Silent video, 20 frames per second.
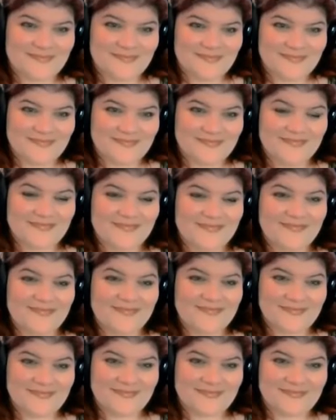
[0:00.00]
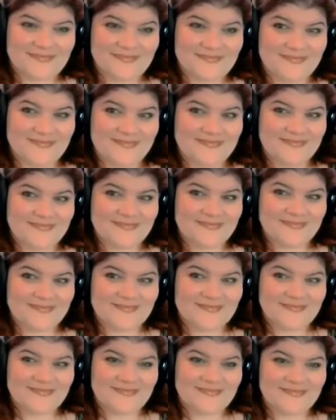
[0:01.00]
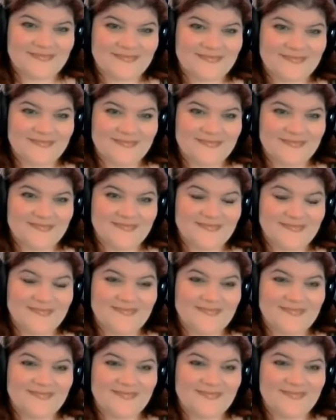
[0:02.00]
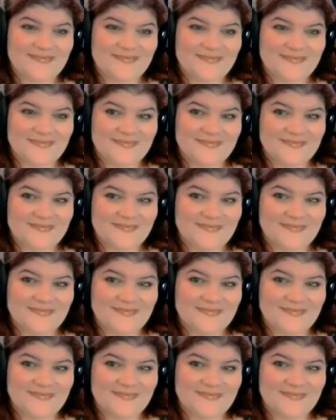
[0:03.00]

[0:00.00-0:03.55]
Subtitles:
(silent)